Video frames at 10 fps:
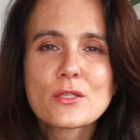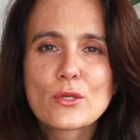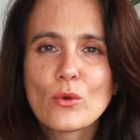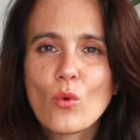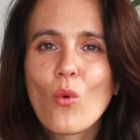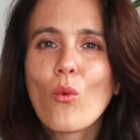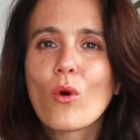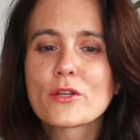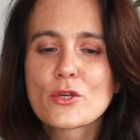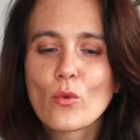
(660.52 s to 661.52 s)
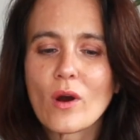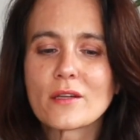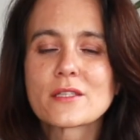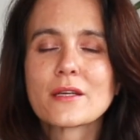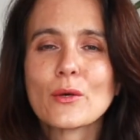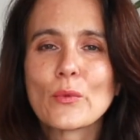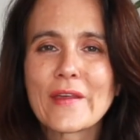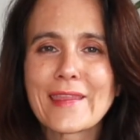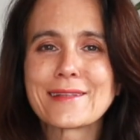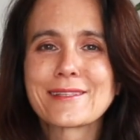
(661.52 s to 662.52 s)
do what you want
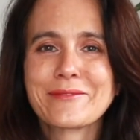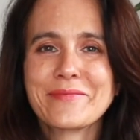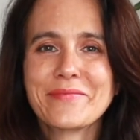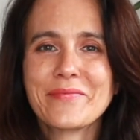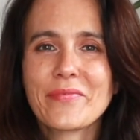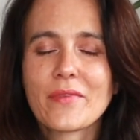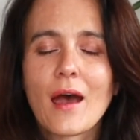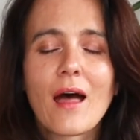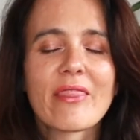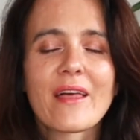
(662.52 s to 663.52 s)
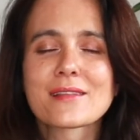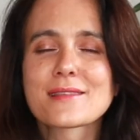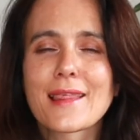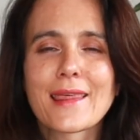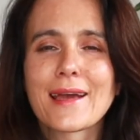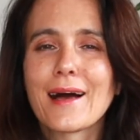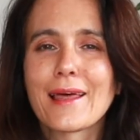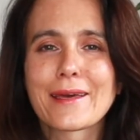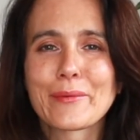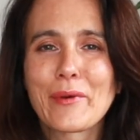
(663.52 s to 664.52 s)
with it. And that's the thing I
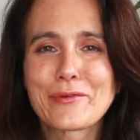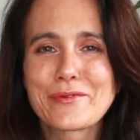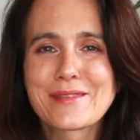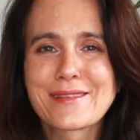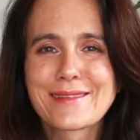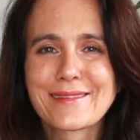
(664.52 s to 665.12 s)
like the most.